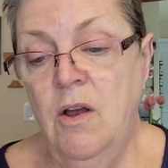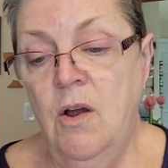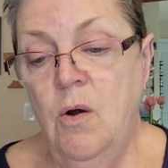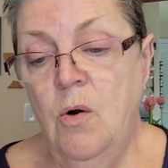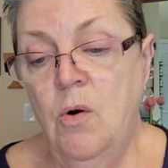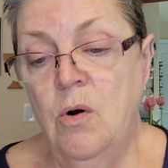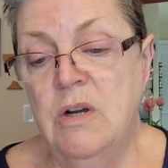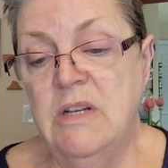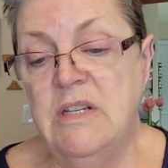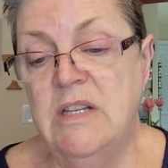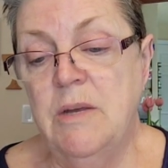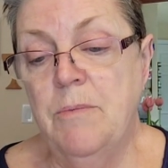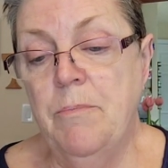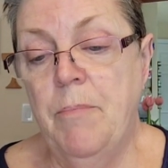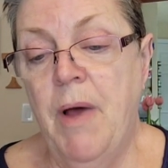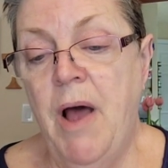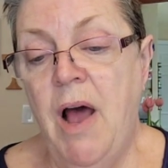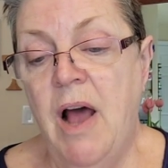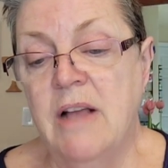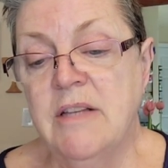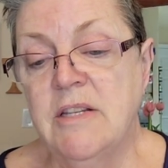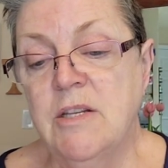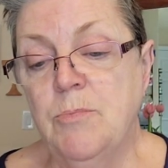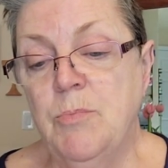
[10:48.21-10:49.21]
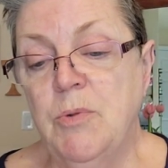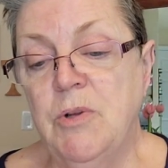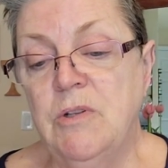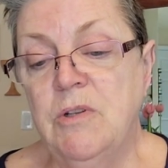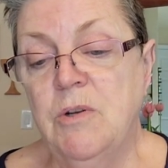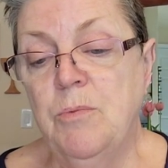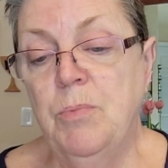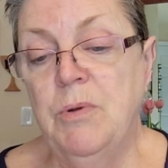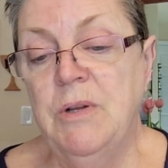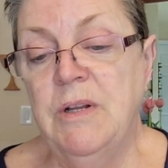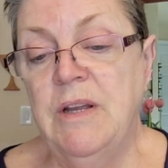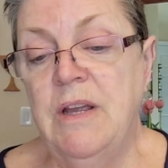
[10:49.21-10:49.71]
Or is it possible
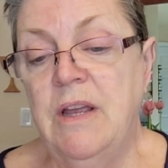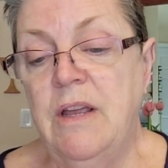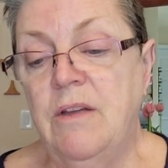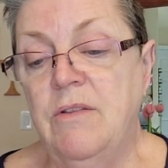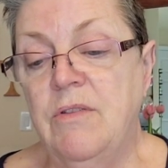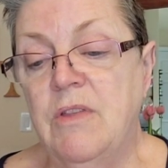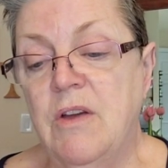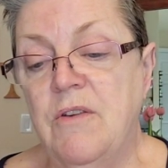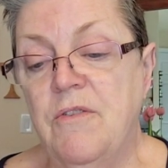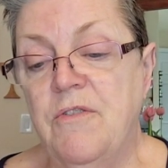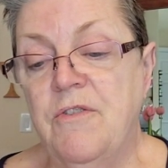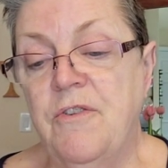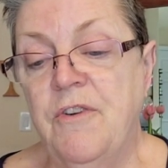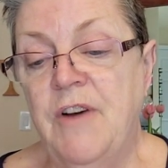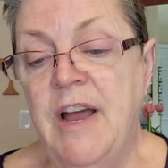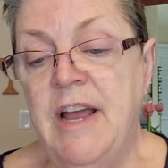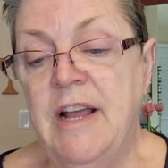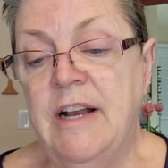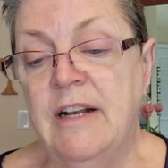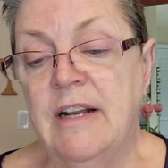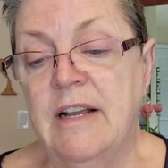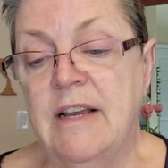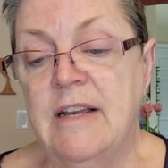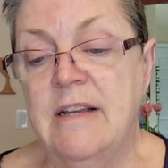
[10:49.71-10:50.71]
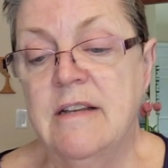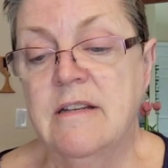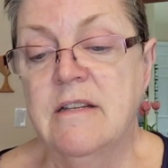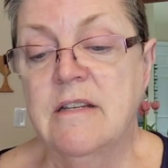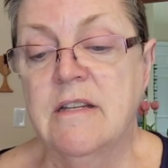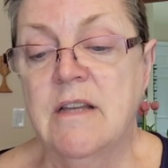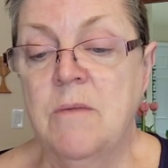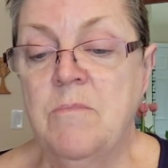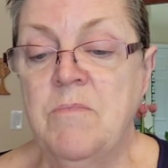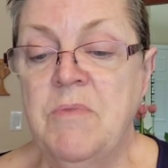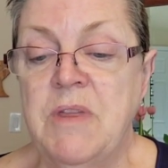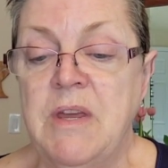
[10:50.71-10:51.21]
to believe that finally
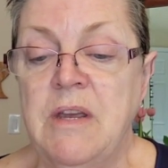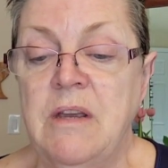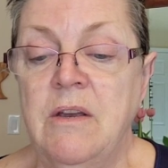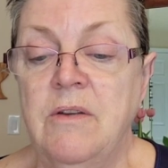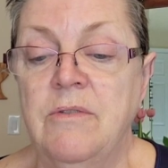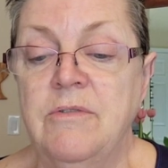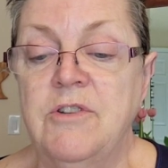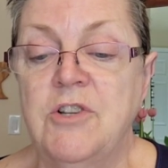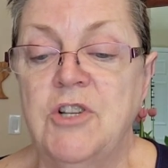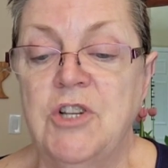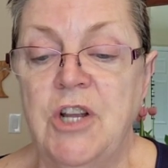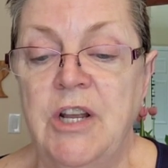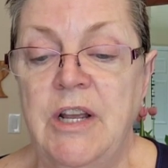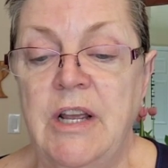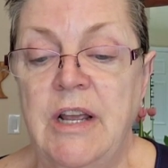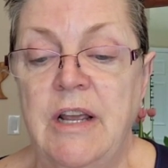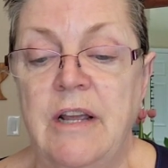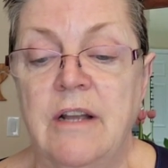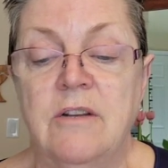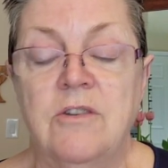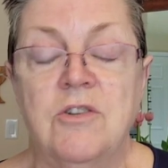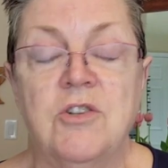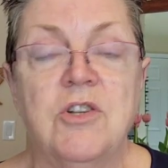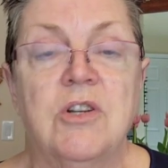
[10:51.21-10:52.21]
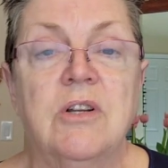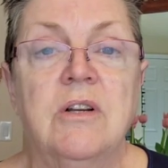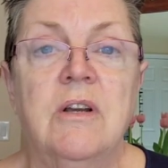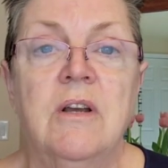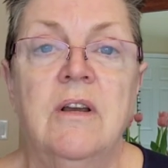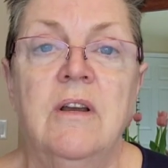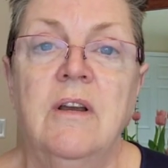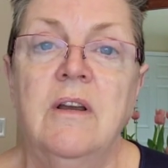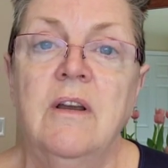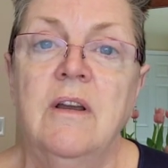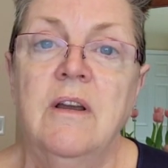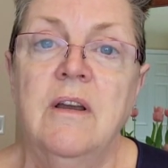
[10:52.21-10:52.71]
something of change
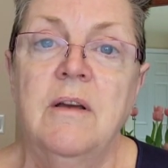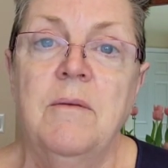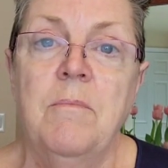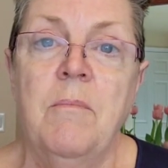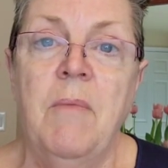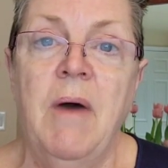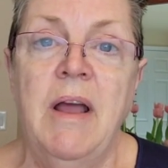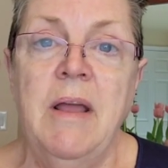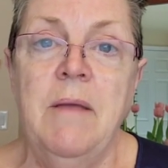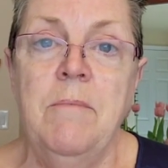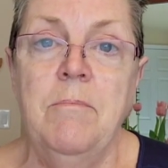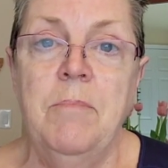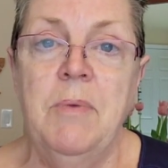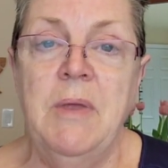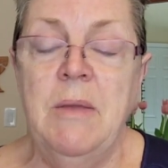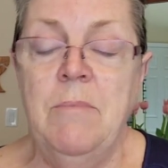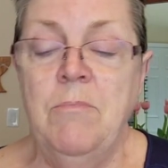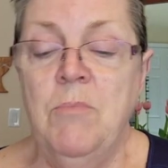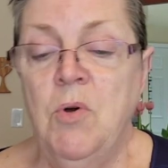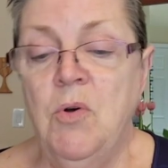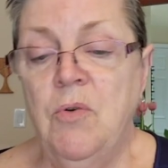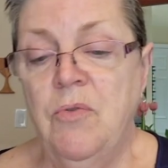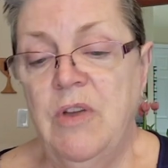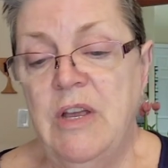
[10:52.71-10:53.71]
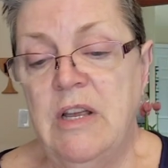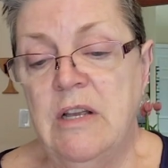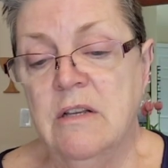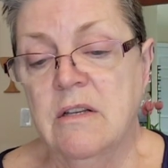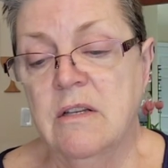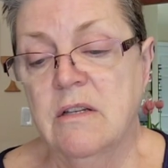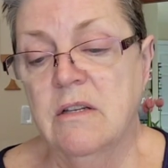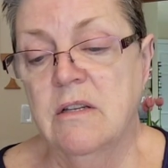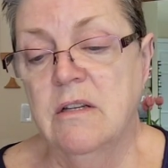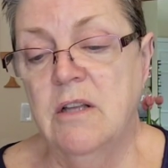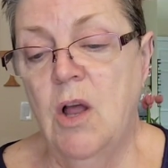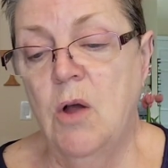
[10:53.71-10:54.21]
might be moving
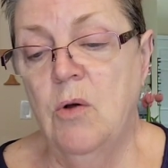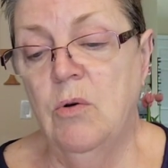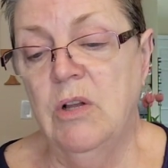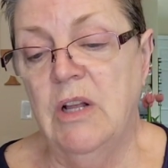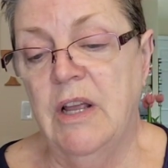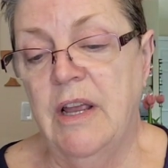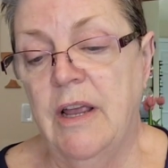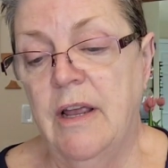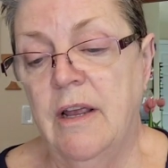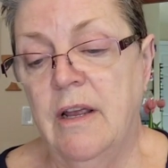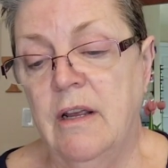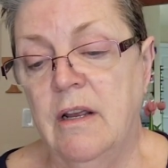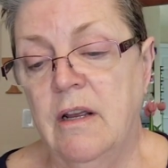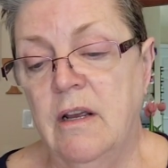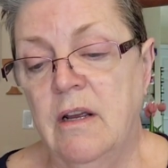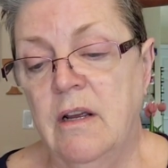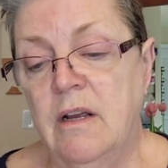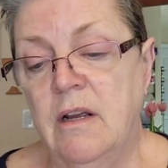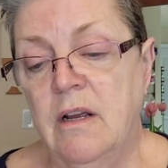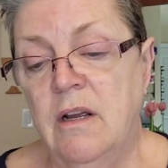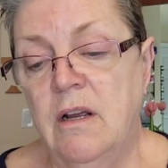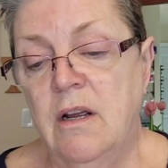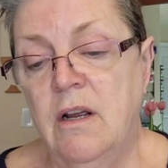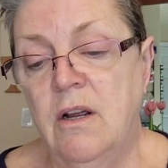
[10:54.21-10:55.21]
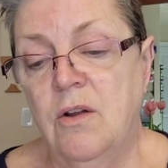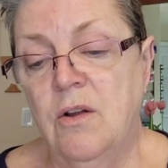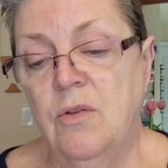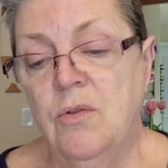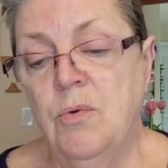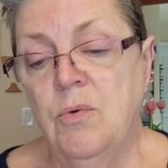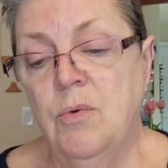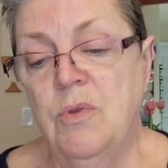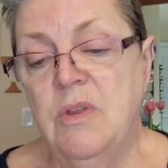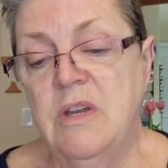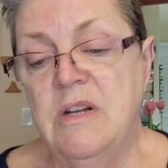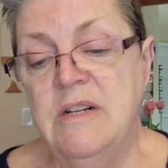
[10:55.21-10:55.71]
slowly
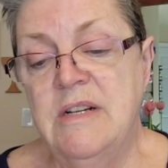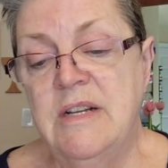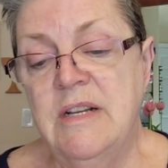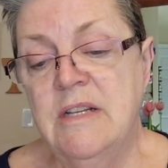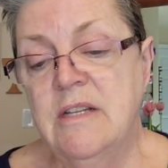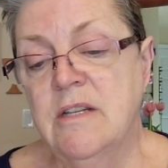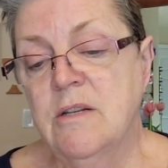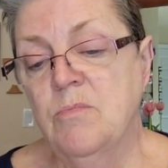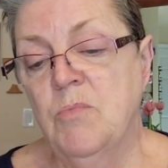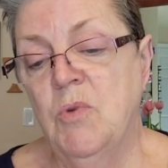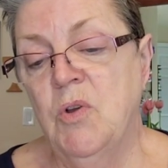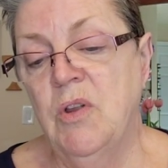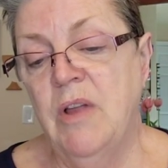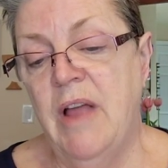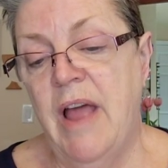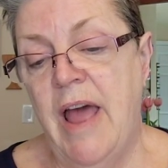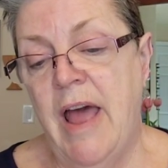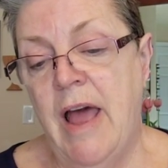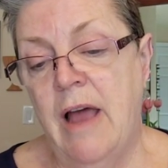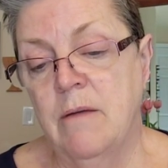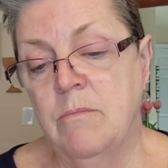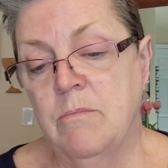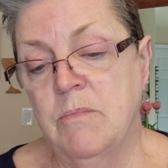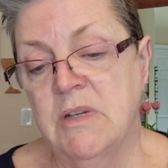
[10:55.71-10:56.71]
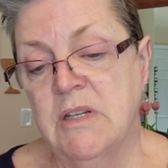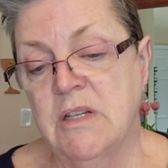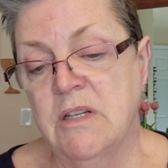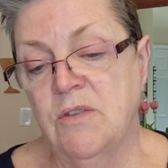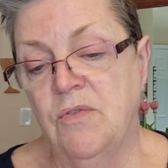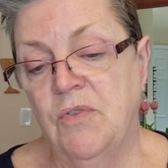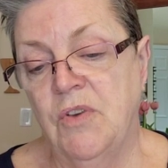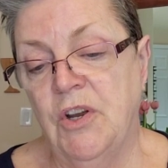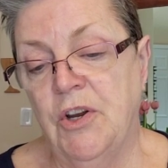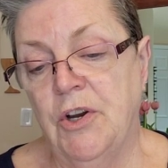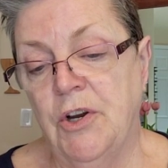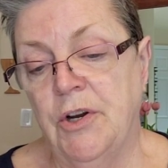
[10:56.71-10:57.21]
through the dismal
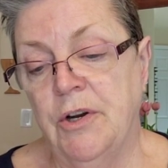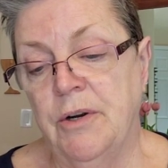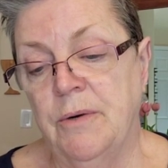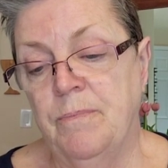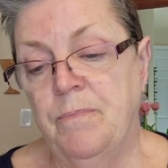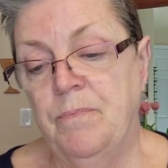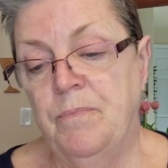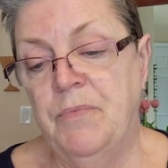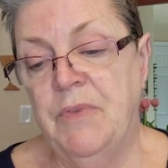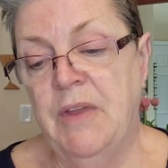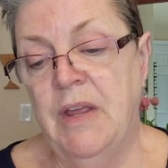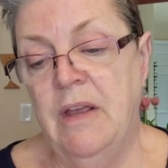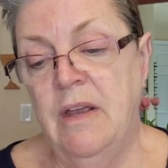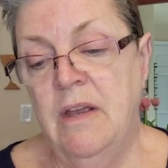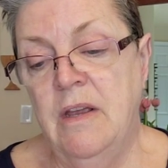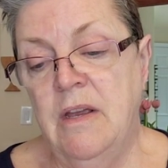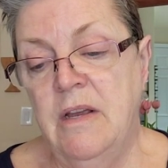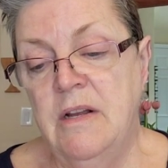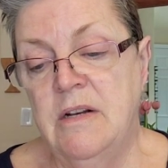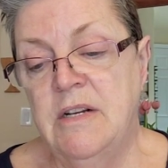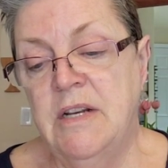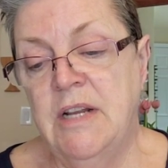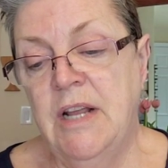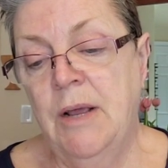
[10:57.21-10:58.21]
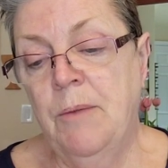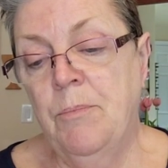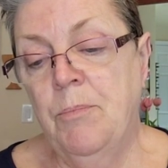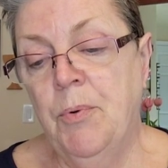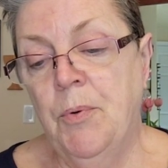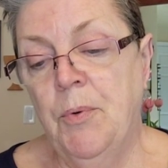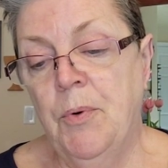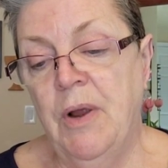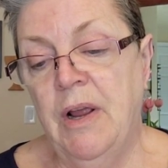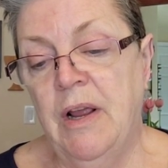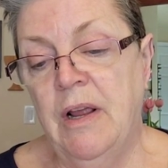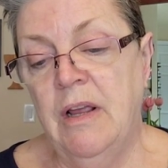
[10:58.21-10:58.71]
atmosphere,
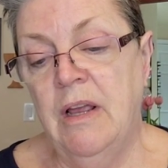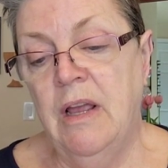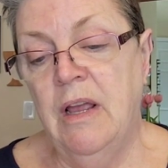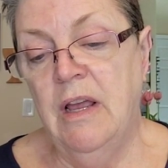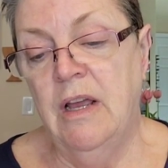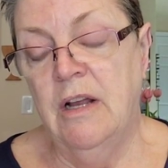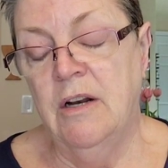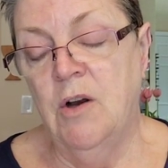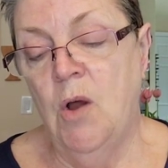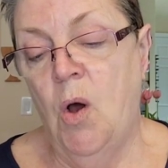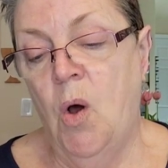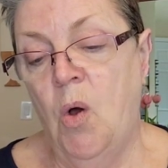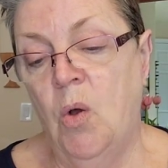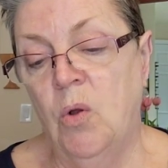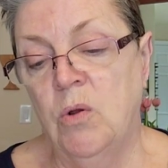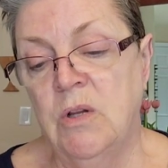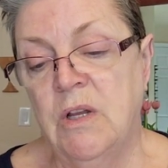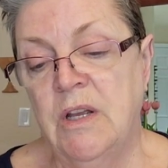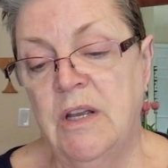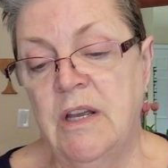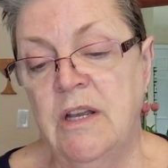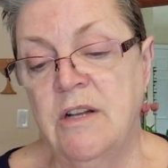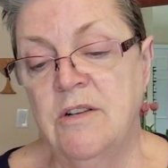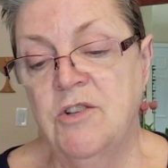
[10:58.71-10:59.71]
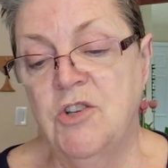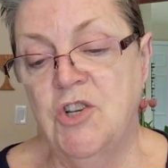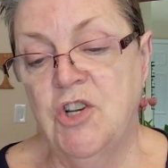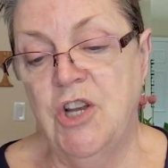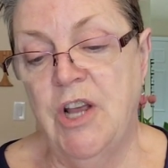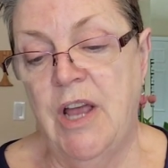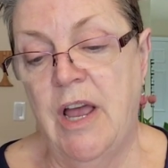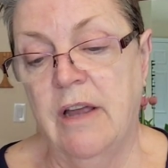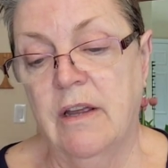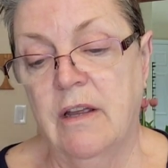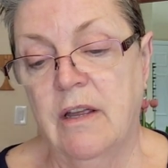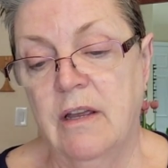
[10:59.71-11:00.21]
tempering and holding in
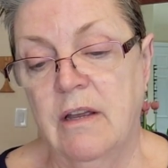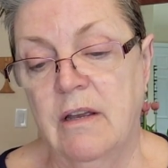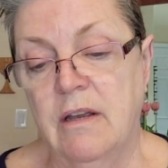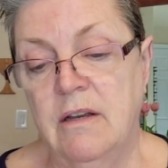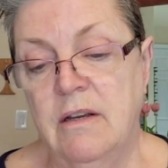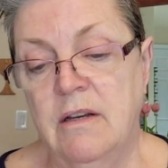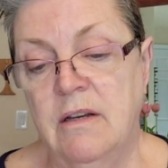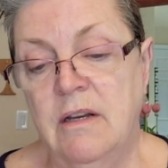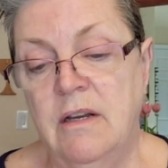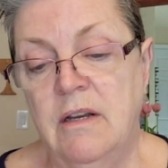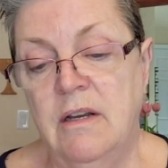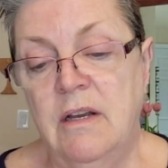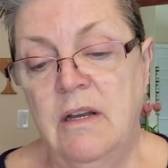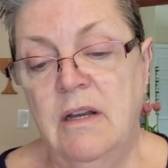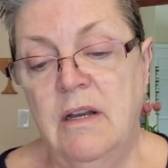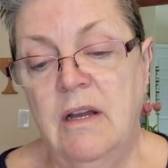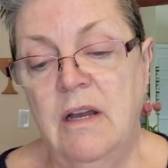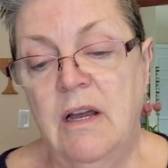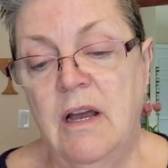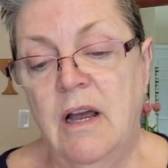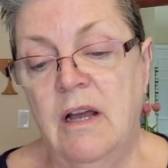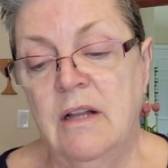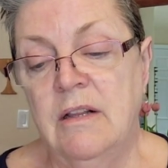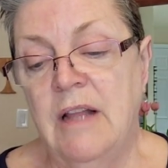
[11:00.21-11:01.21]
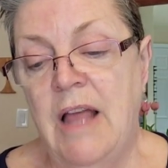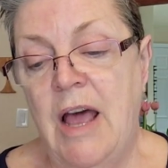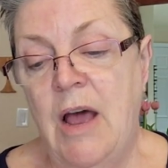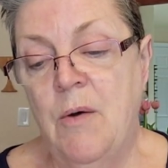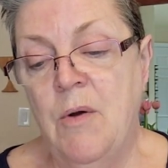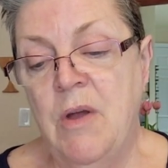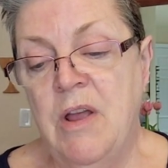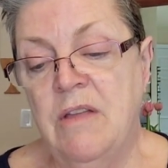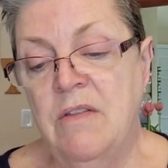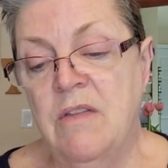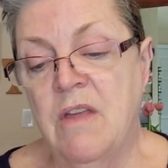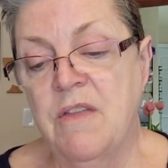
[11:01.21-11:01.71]
check,
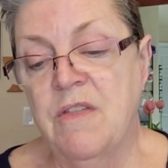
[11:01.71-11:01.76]
allowing the